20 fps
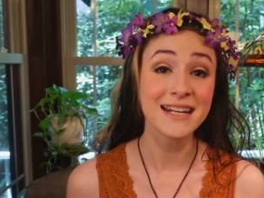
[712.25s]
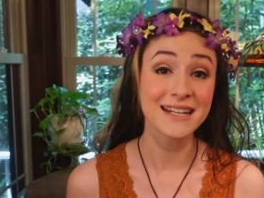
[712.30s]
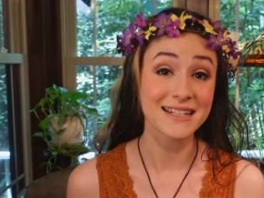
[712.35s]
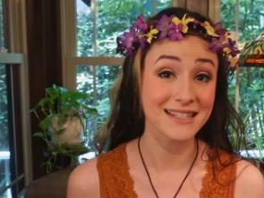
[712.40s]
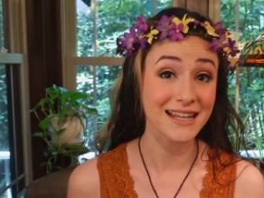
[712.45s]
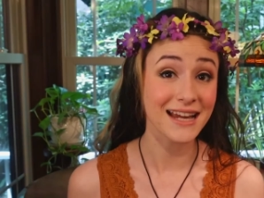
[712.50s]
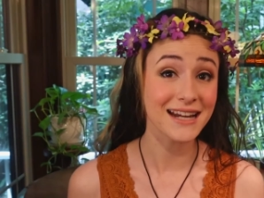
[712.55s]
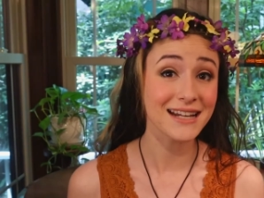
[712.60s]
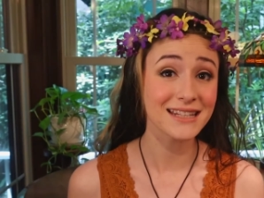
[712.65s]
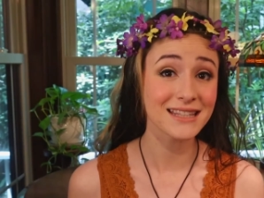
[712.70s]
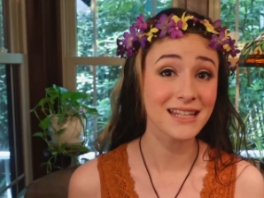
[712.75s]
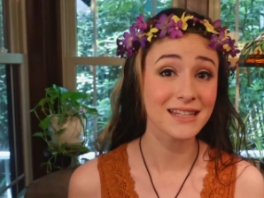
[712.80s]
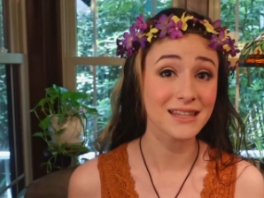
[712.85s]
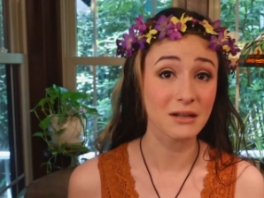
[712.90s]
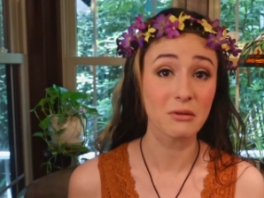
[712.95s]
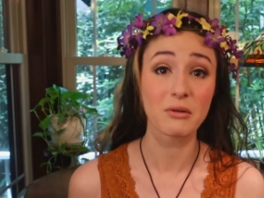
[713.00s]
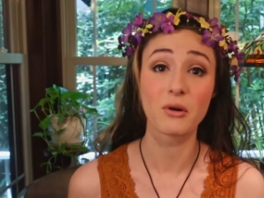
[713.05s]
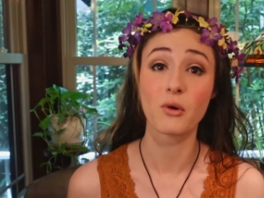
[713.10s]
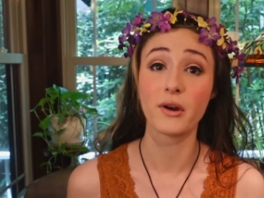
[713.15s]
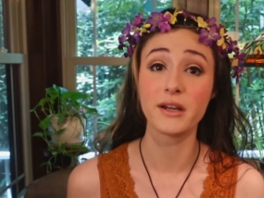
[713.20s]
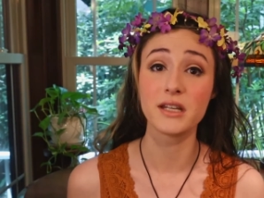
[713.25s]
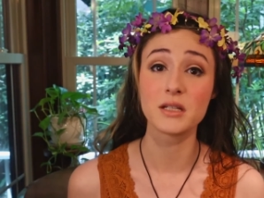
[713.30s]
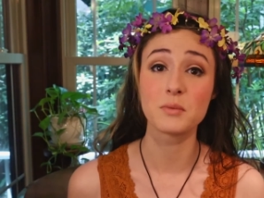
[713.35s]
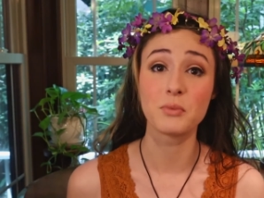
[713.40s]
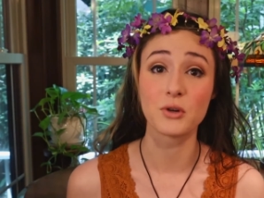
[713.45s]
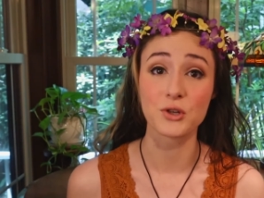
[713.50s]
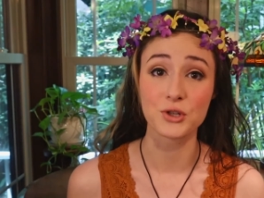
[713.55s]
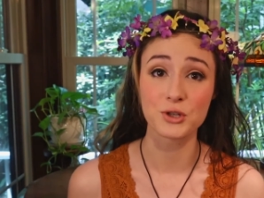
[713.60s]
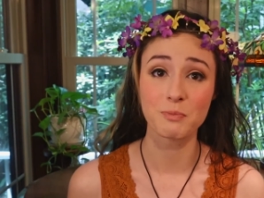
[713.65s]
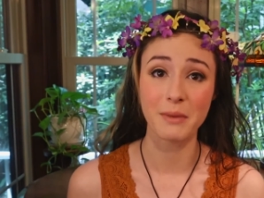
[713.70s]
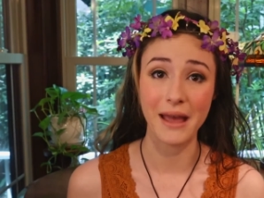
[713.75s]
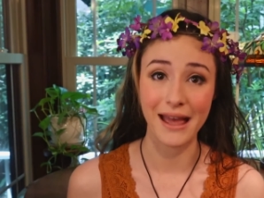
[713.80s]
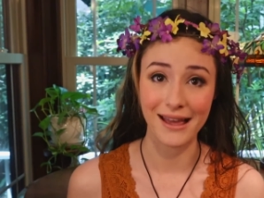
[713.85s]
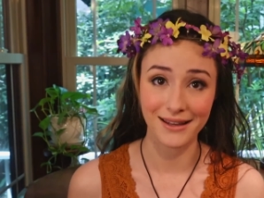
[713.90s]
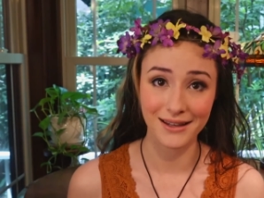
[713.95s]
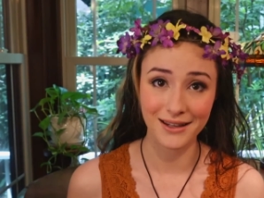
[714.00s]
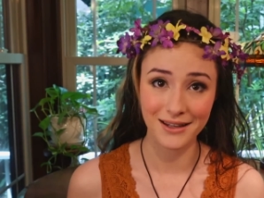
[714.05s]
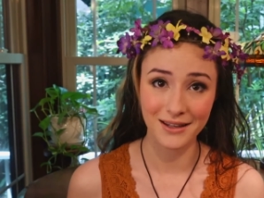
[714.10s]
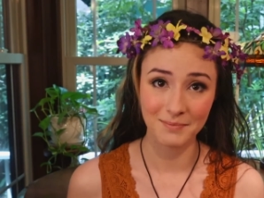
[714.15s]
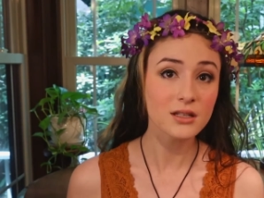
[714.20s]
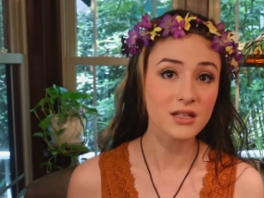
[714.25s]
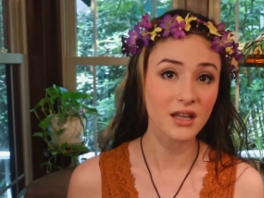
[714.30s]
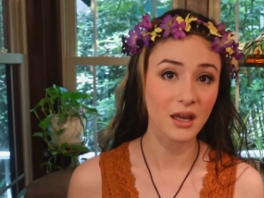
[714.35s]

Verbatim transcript: decided that they were going to push back.